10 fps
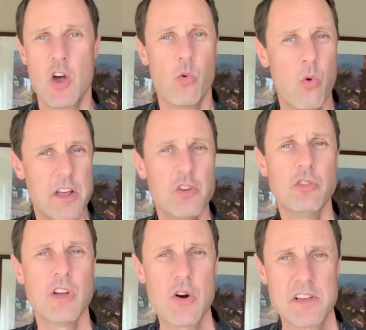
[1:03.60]
What
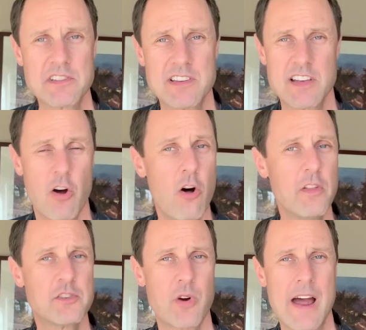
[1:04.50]
you'll notice is that all
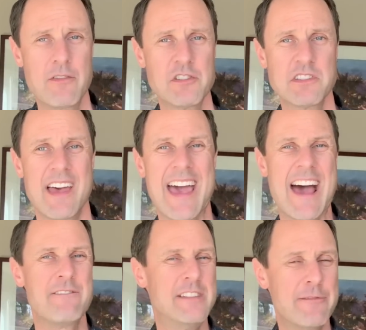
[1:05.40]
the drivers
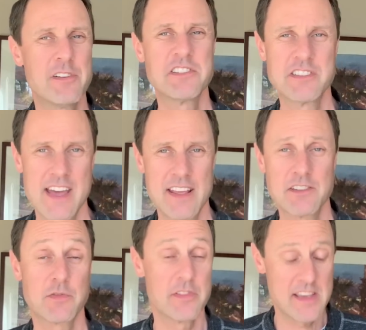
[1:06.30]
have different
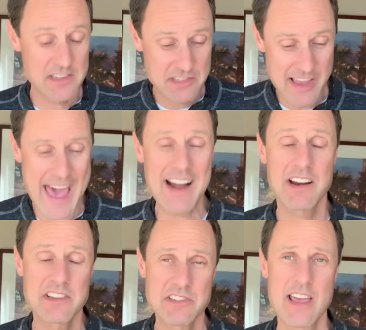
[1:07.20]
settings for the
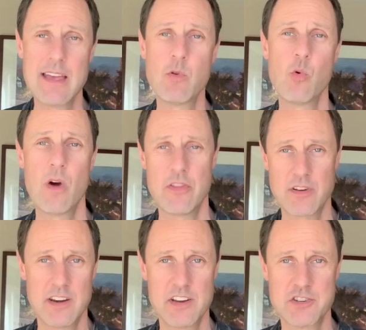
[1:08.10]
exact same weather
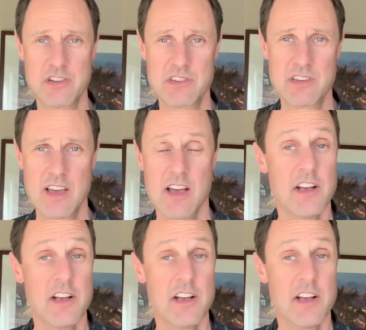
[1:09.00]
conditions.